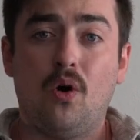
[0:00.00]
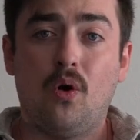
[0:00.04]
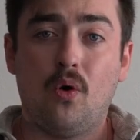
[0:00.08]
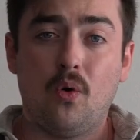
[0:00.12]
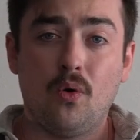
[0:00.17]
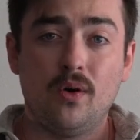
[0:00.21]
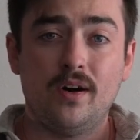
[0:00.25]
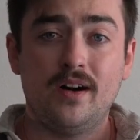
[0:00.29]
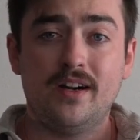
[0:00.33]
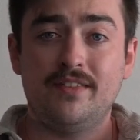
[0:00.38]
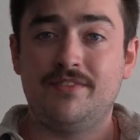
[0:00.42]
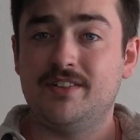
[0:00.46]

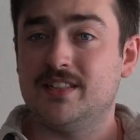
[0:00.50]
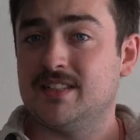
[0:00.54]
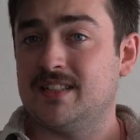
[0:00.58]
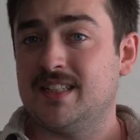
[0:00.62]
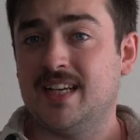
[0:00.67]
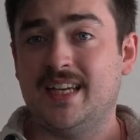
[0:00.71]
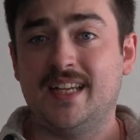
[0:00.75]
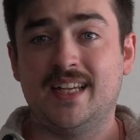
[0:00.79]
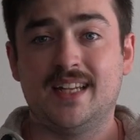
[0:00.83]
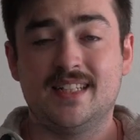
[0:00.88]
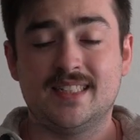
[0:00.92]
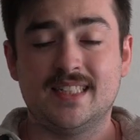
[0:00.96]
or if you're
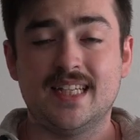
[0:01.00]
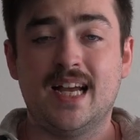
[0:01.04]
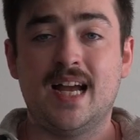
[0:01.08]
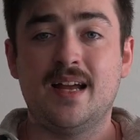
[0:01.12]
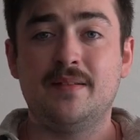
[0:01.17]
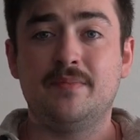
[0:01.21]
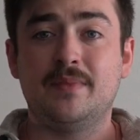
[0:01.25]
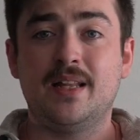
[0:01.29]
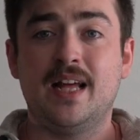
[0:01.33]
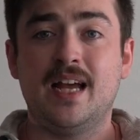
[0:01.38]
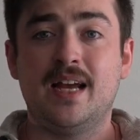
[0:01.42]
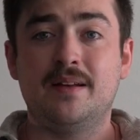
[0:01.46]
taking a
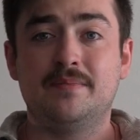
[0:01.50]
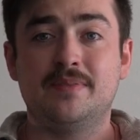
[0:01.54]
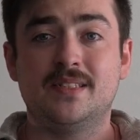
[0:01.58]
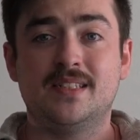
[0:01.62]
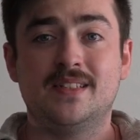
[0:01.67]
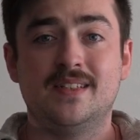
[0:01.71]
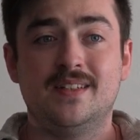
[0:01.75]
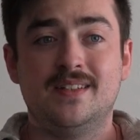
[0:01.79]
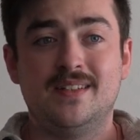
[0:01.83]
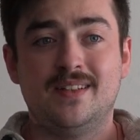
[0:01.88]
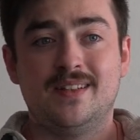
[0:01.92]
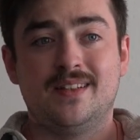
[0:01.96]
time lapse,